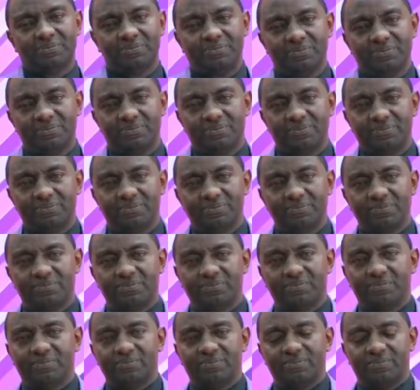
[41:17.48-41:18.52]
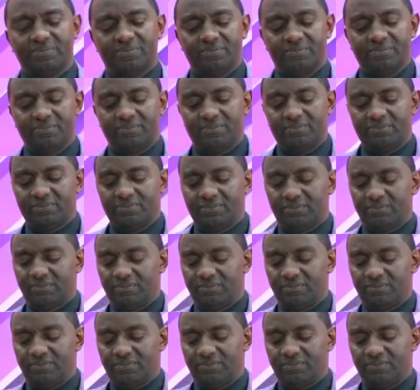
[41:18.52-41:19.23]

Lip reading: Nobody speaks.